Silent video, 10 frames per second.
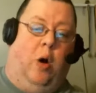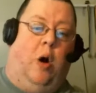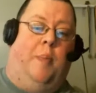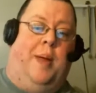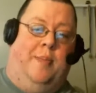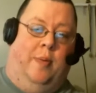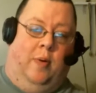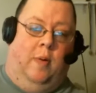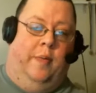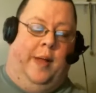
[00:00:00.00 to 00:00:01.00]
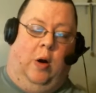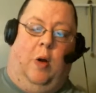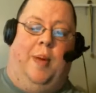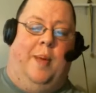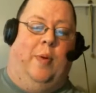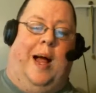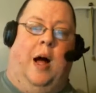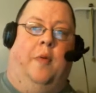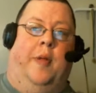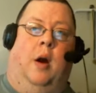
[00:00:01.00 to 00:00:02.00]
are people
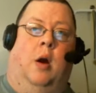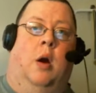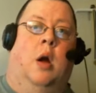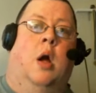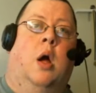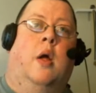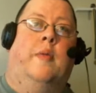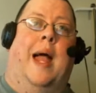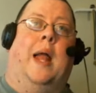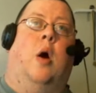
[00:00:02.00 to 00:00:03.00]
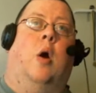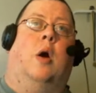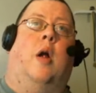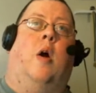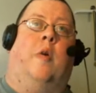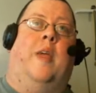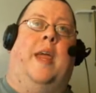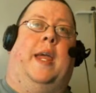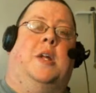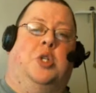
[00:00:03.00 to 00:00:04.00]
out there that are
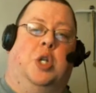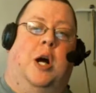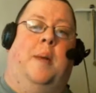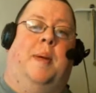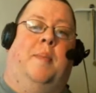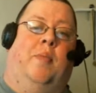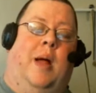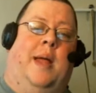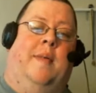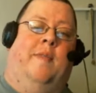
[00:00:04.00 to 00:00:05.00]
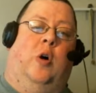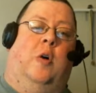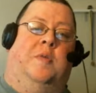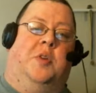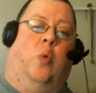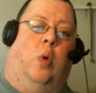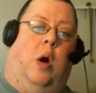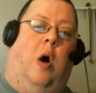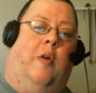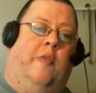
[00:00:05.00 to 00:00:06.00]
thinking a job involves, we're
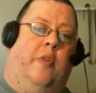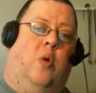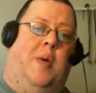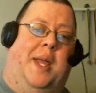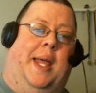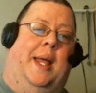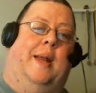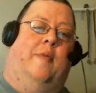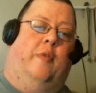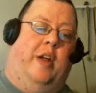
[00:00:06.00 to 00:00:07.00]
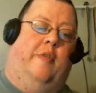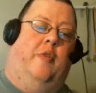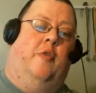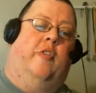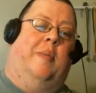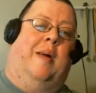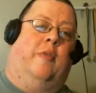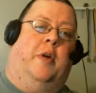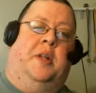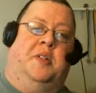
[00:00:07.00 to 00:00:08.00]
off for the weekend and free food for my
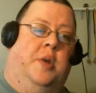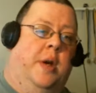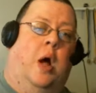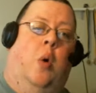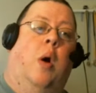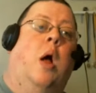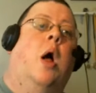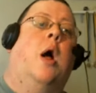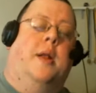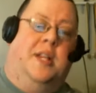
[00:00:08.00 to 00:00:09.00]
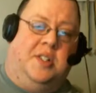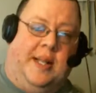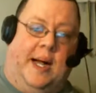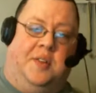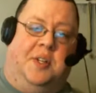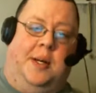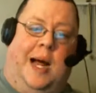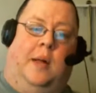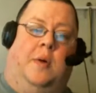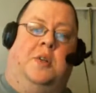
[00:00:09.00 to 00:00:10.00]
friends. No, this
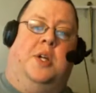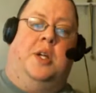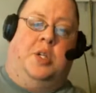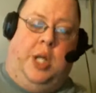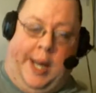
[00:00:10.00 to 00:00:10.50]
$1,000 is to